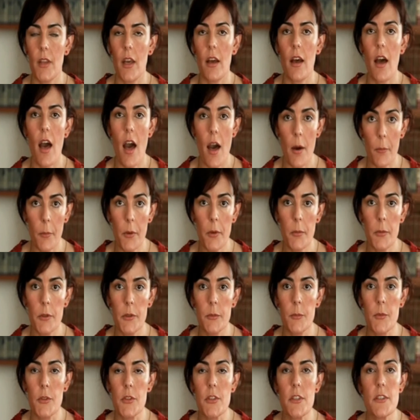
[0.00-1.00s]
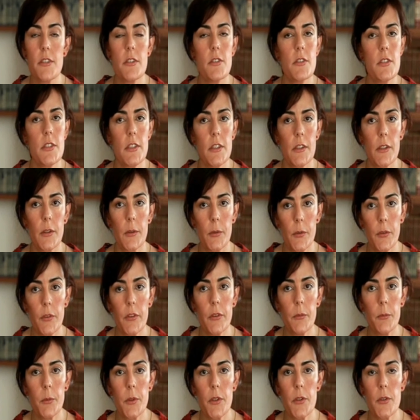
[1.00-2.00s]
However, mutations in the
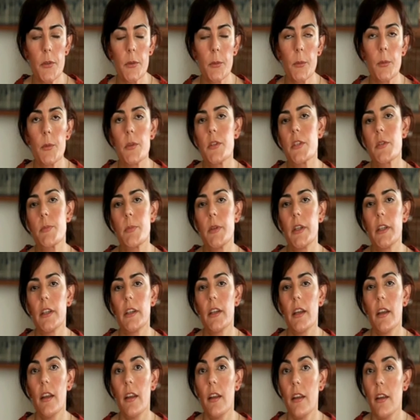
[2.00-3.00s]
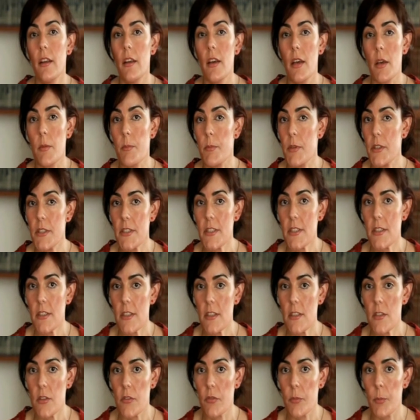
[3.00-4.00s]
coding region would explain a
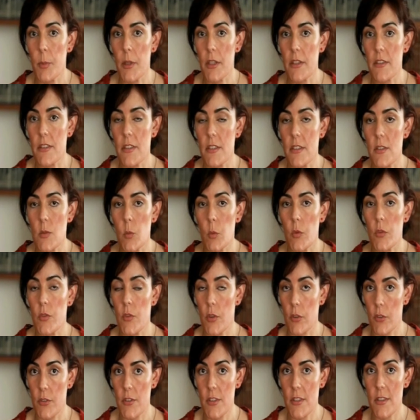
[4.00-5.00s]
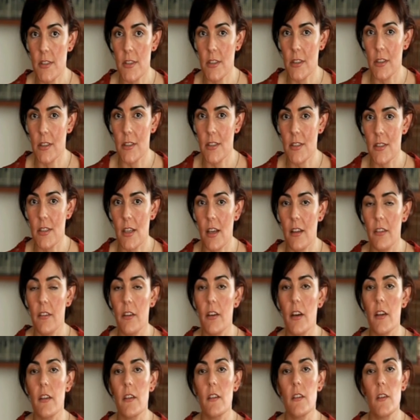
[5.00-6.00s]
percentage of patients with toxicities and their
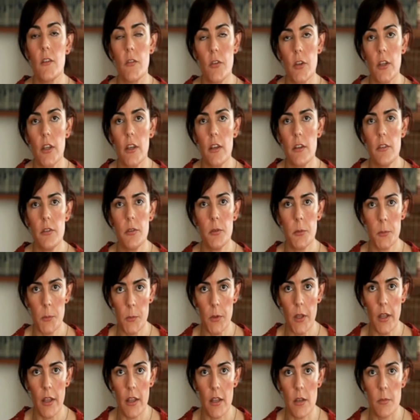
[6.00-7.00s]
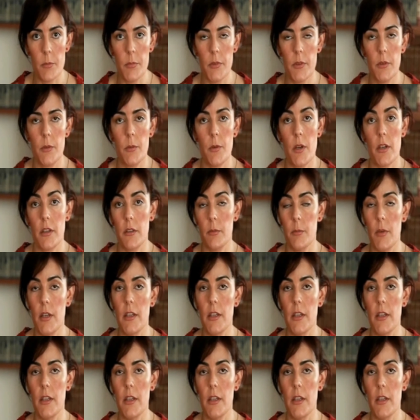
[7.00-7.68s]
identification will help drug